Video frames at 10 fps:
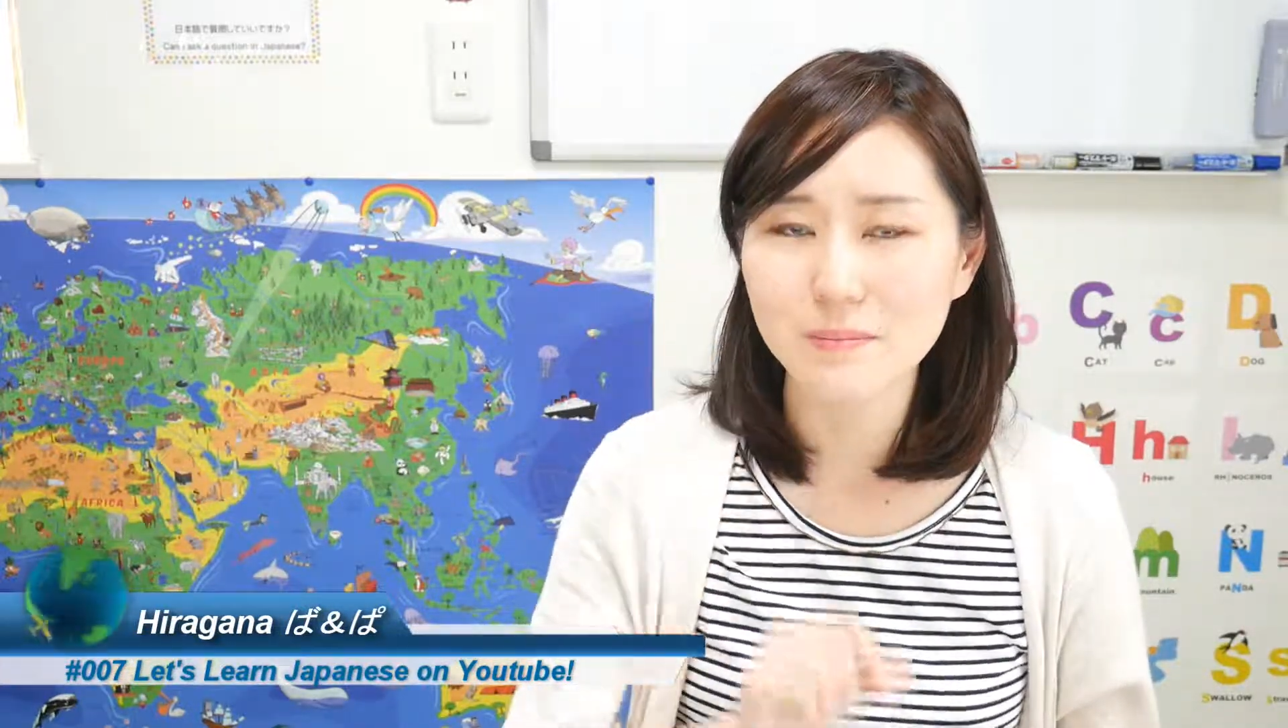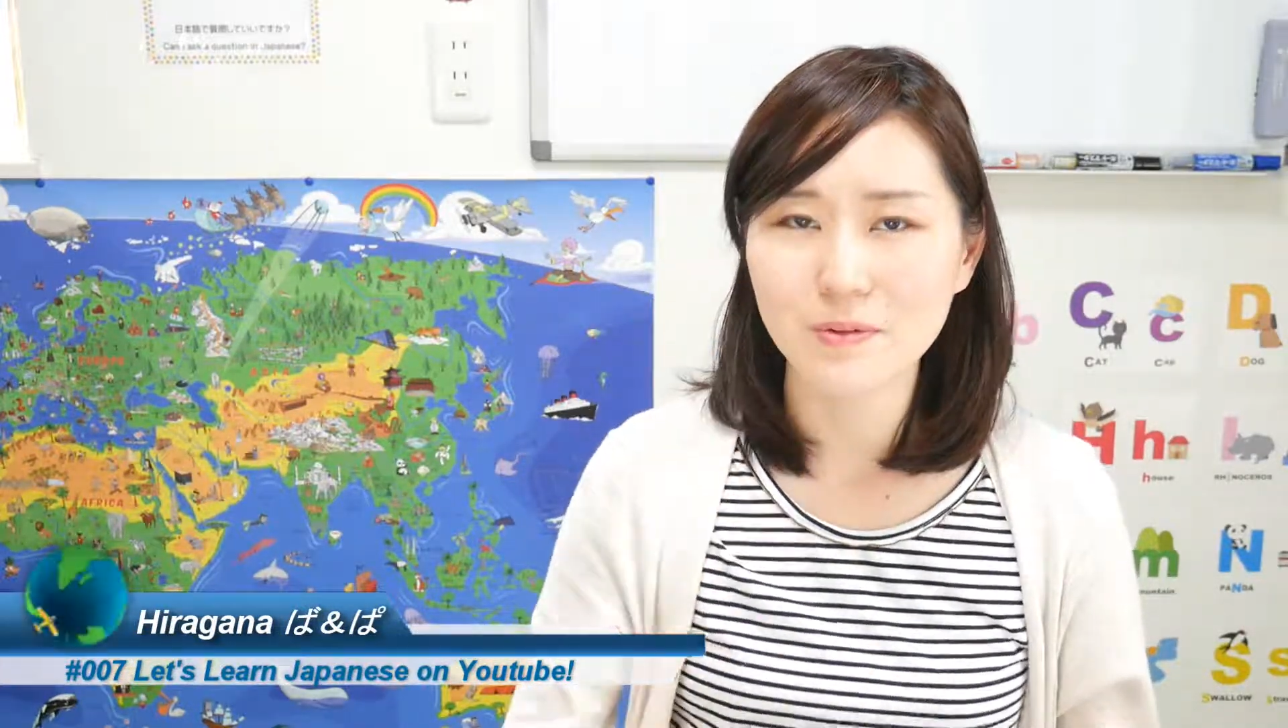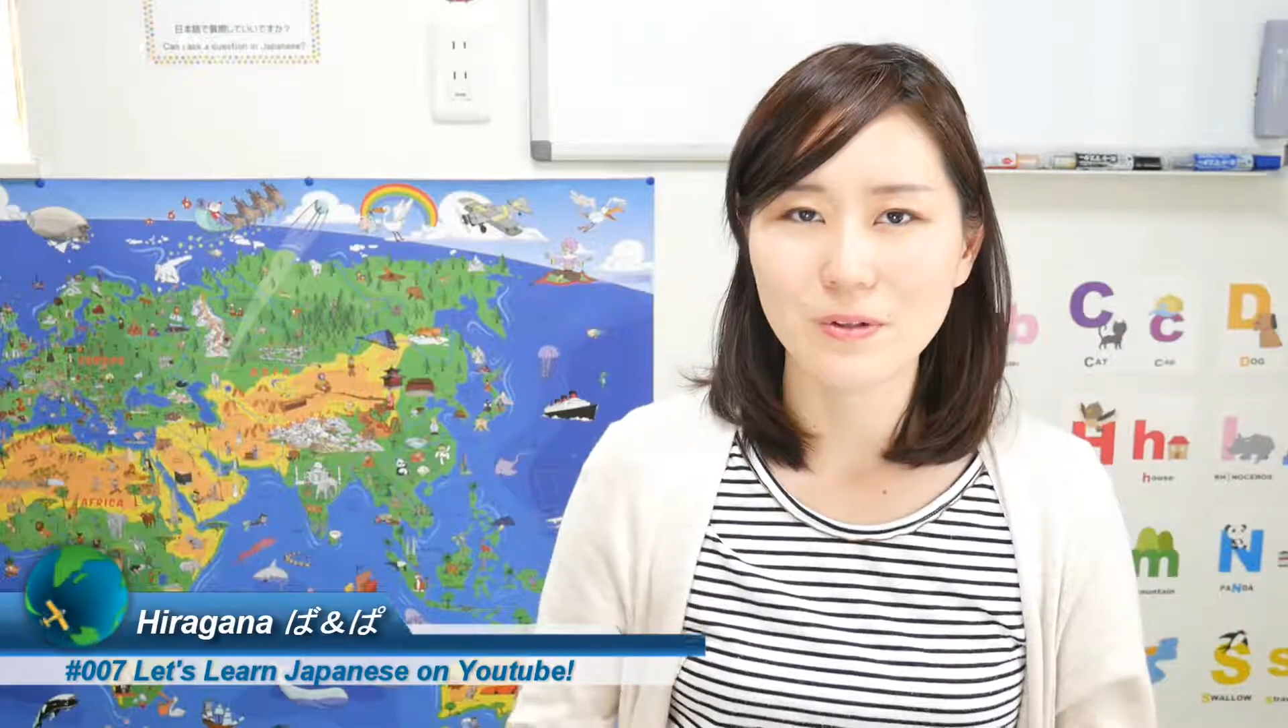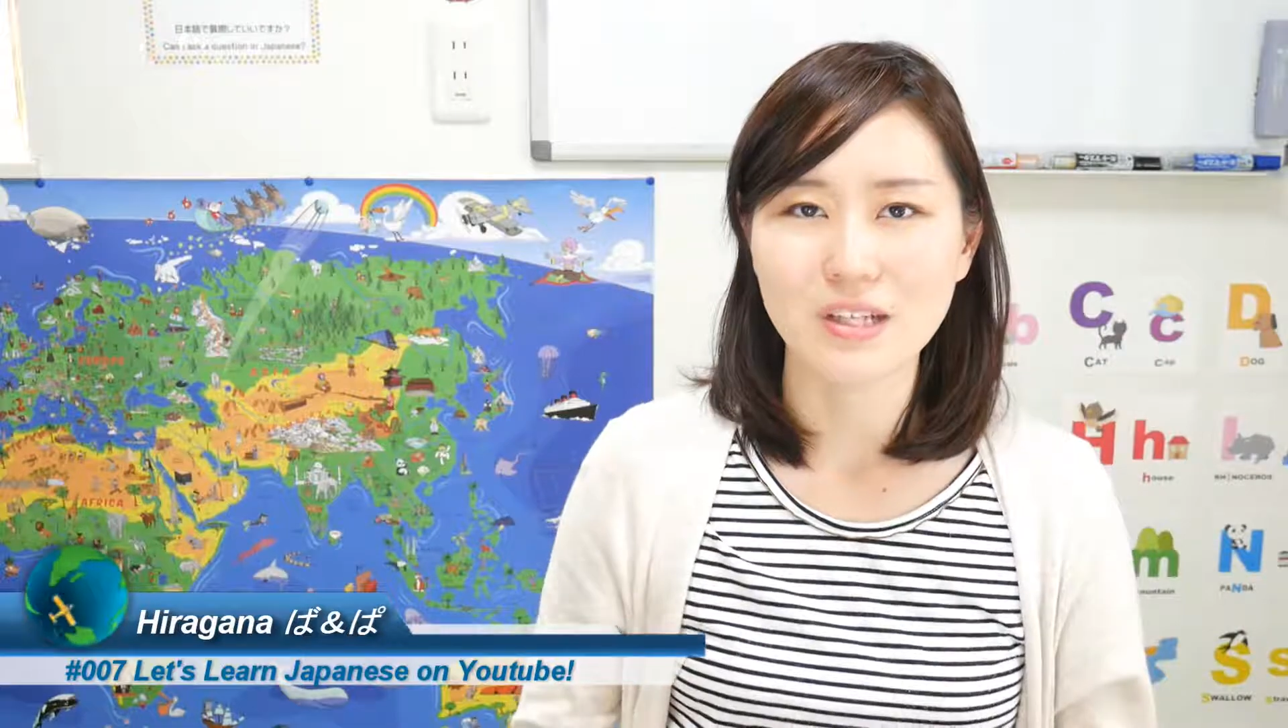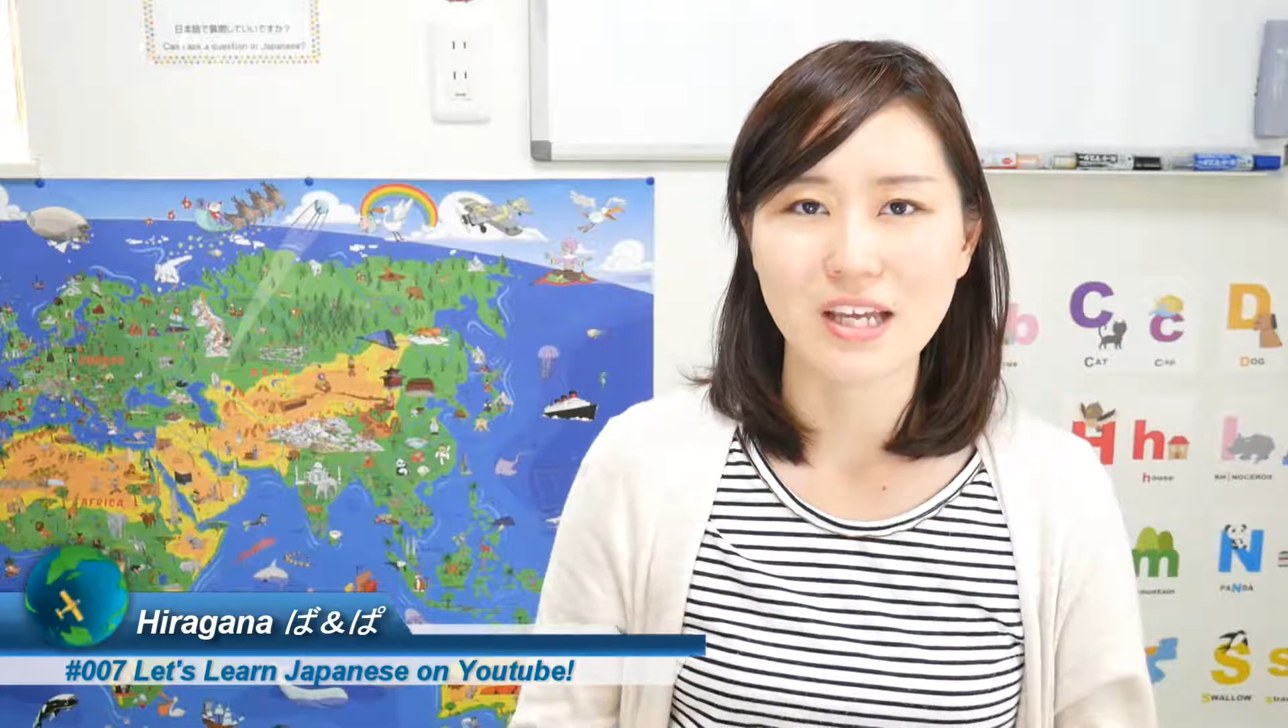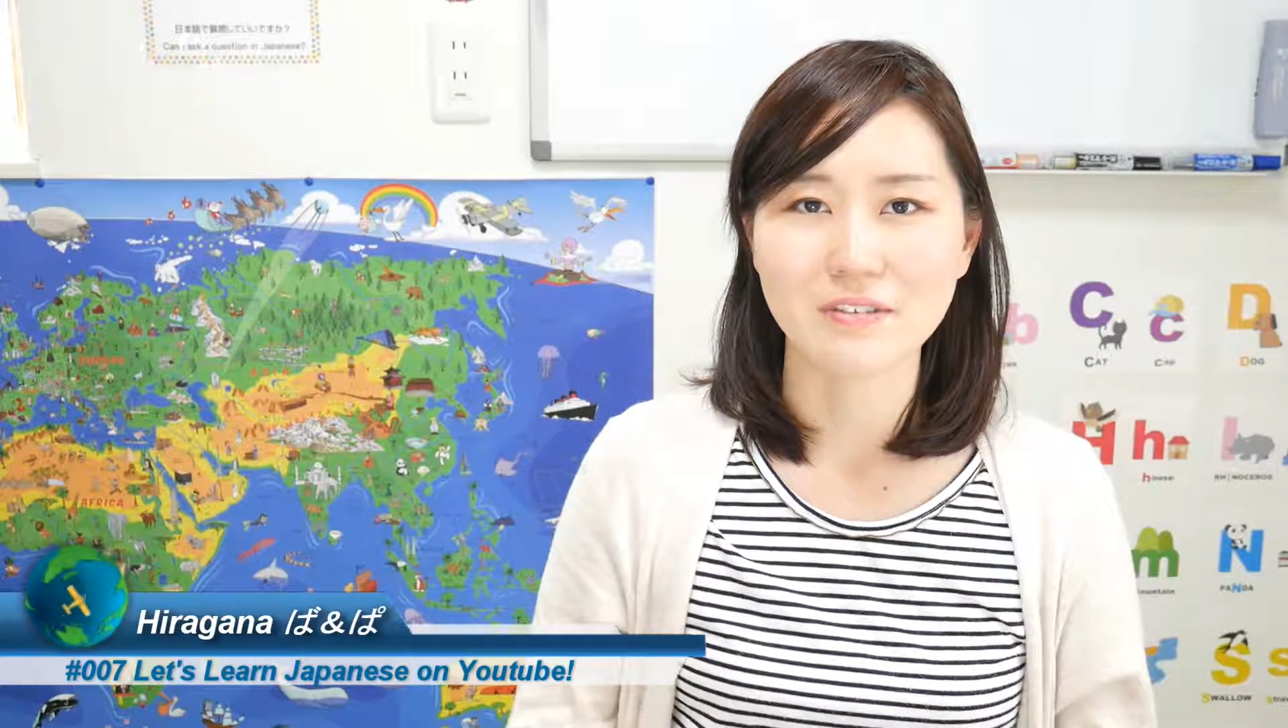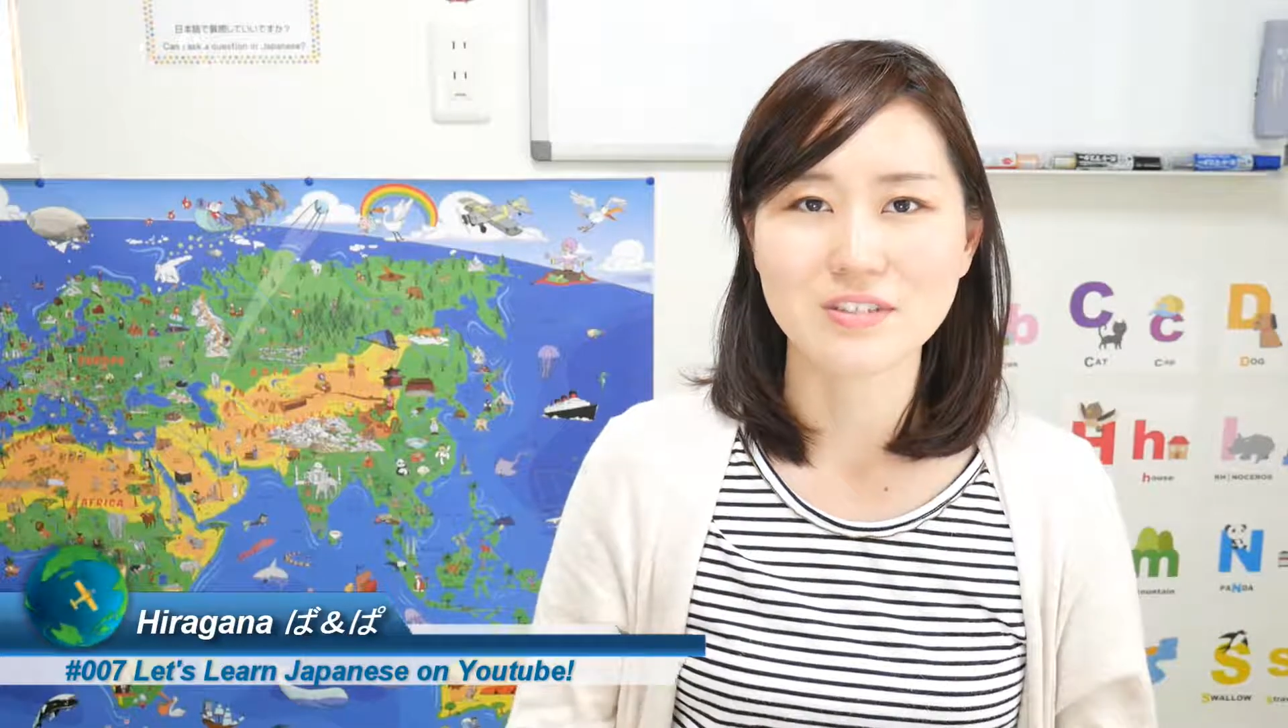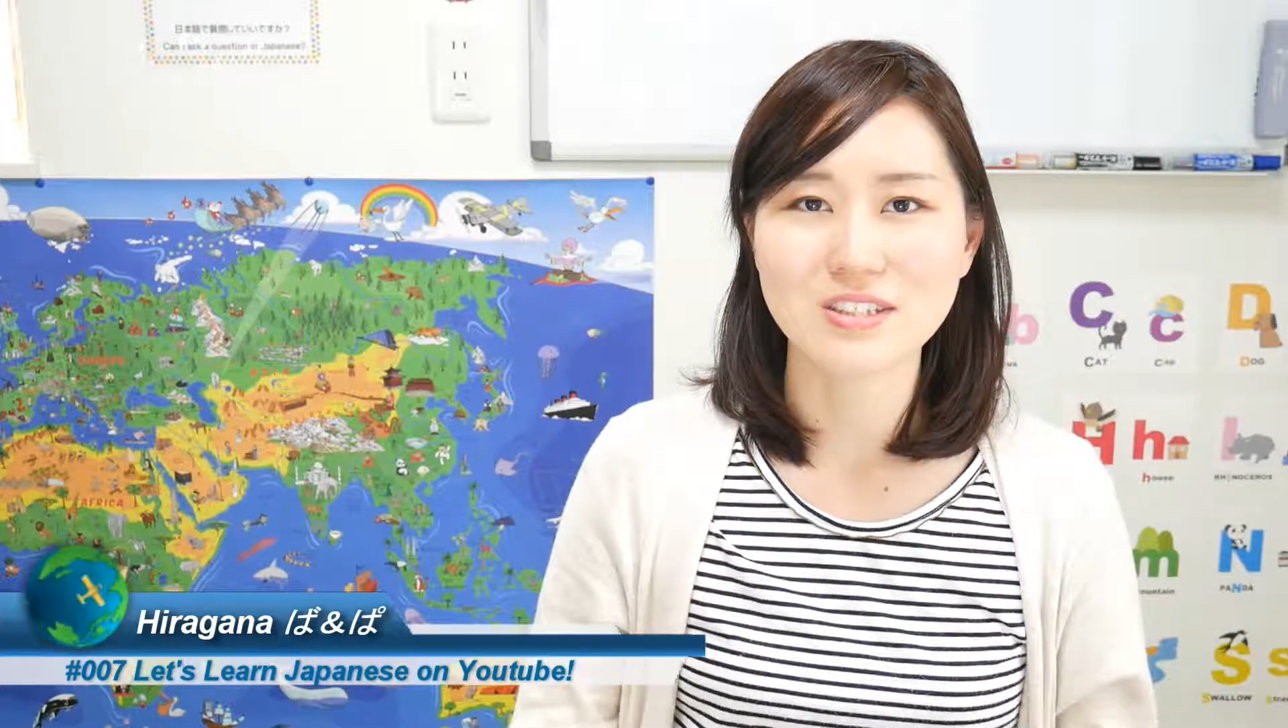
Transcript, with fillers: more left,